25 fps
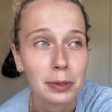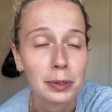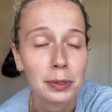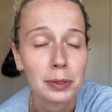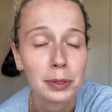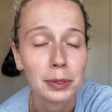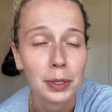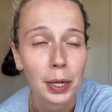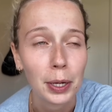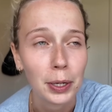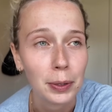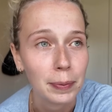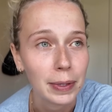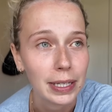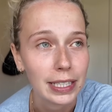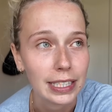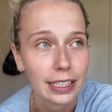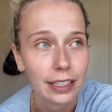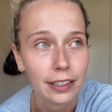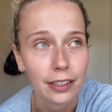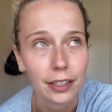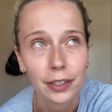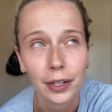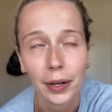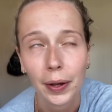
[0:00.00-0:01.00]
so
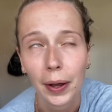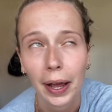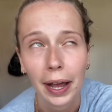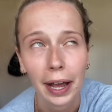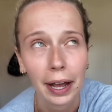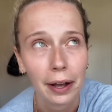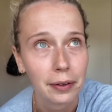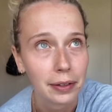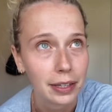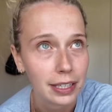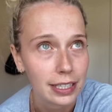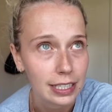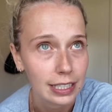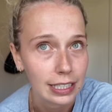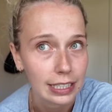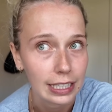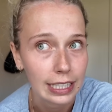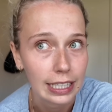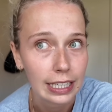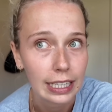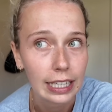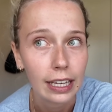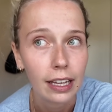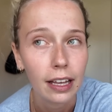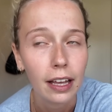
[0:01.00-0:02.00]
busy. I don't know how they did
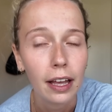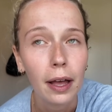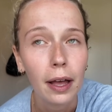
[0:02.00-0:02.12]
it,